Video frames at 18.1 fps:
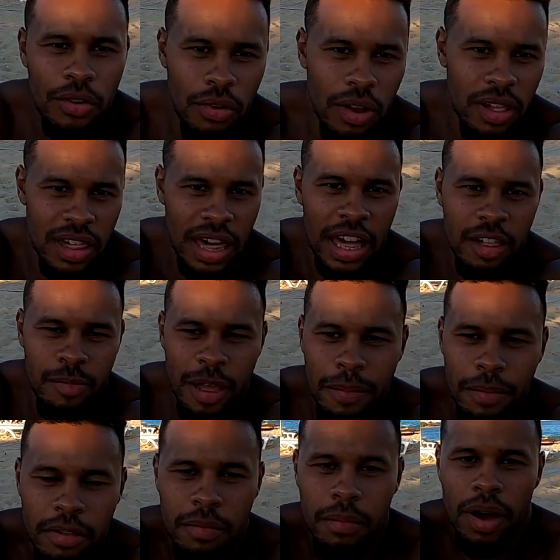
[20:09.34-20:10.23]
we try to change
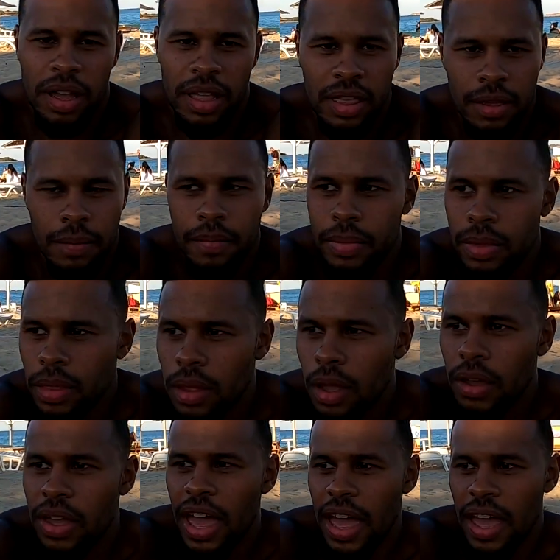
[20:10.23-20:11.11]
people's mind?
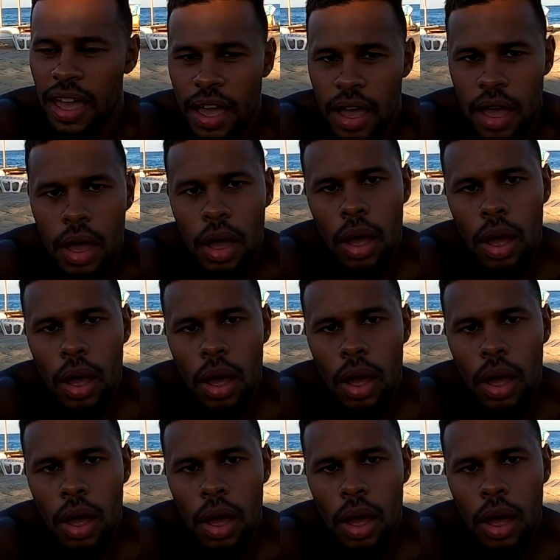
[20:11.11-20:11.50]
Okay?